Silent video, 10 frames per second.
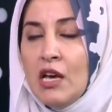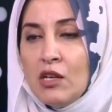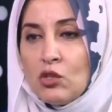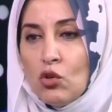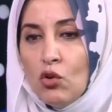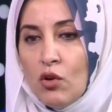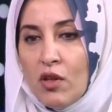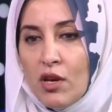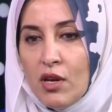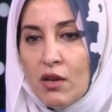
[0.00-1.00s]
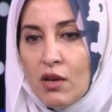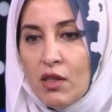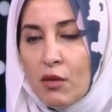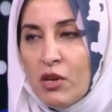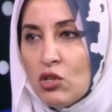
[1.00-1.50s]
So
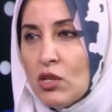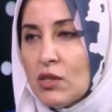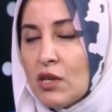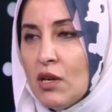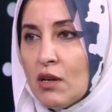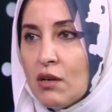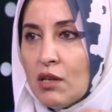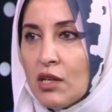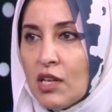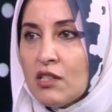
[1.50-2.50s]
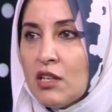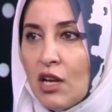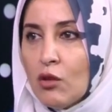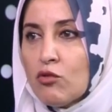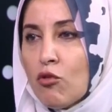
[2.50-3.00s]
the patients are getting
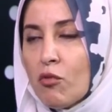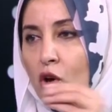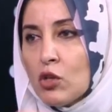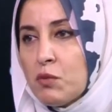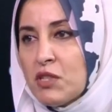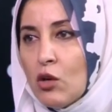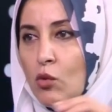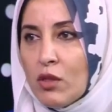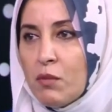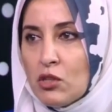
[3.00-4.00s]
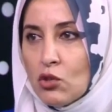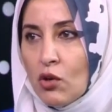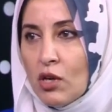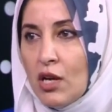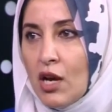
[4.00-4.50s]
out from the hospital with bedsore.